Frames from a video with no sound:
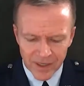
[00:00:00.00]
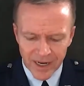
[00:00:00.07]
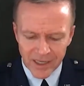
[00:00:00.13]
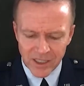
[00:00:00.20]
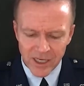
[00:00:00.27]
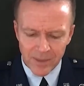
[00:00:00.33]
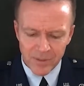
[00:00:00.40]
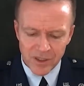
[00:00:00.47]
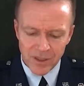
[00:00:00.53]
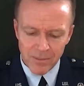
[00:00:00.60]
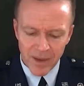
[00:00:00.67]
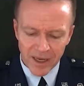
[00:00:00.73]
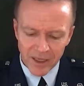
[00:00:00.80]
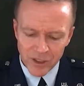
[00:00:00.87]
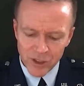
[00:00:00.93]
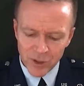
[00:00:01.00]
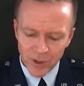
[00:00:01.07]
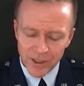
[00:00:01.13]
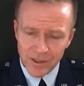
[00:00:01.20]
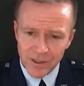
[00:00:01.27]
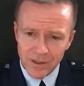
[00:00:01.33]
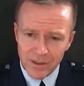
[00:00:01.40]
next step is to make a
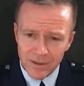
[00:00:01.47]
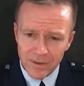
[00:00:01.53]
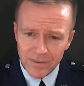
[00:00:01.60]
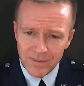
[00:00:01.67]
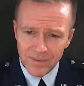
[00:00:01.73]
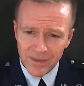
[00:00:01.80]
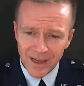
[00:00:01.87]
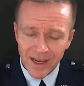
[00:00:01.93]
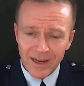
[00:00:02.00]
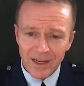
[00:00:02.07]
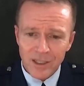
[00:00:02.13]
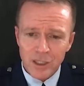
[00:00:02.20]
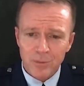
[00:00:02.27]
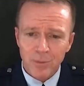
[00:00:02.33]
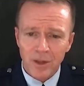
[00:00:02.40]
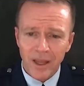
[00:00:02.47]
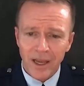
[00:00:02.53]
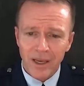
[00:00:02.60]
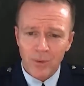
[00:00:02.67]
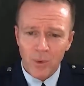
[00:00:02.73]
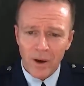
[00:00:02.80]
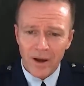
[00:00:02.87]
choice and
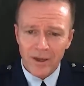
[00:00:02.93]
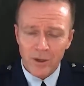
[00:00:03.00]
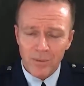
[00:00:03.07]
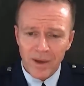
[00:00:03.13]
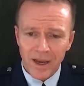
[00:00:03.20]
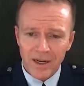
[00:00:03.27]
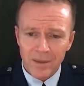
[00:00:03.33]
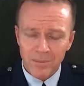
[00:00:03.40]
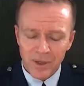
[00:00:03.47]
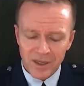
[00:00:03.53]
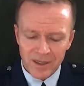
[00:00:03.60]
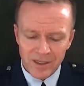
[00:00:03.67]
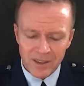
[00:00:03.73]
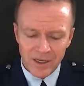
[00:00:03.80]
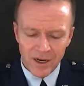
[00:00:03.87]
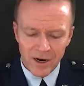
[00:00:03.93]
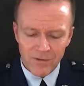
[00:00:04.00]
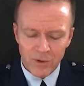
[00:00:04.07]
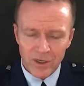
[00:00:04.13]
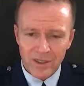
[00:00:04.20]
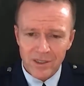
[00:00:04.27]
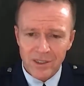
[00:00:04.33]
explain why you made it, because
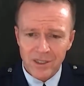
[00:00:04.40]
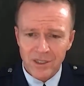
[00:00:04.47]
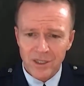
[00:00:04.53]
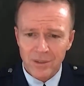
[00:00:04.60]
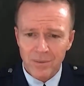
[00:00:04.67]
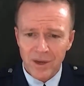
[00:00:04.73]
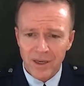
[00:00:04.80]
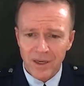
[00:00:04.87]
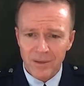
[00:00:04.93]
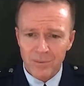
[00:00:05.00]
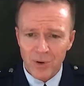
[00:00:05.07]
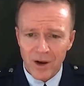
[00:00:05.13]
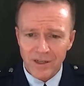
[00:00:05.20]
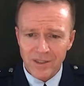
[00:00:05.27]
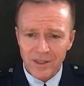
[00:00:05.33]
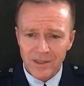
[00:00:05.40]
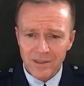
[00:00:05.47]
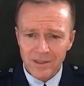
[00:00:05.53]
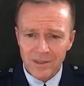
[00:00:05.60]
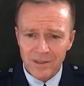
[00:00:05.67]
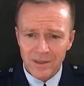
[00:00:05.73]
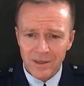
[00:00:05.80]
every decision-making
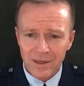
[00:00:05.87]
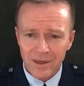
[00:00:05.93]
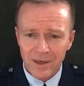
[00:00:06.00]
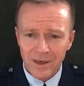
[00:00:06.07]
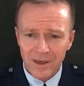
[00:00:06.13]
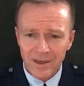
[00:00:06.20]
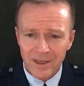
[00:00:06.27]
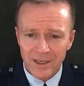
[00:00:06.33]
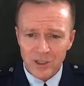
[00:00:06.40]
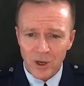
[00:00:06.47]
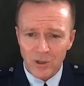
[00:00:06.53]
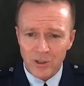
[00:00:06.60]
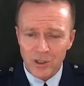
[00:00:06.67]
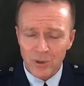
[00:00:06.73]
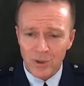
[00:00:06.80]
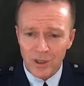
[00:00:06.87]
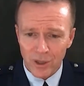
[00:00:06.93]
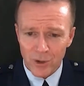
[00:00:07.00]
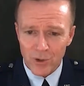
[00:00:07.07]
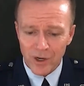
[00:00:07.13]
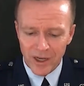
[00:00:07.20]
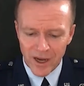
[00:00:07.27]
process is also a
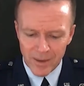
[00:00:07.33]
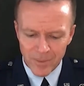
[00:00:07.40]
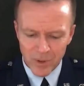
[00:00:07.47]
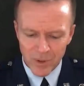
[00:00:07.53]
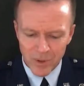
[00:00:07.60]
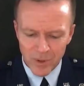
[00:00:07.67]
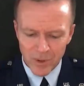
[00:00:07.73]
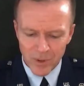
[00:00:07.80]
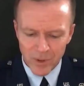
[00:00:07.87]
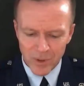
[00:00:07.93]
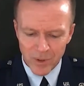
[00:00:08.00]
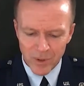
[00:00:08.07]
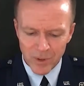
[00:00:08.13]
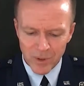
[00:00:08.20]
learning opportunity.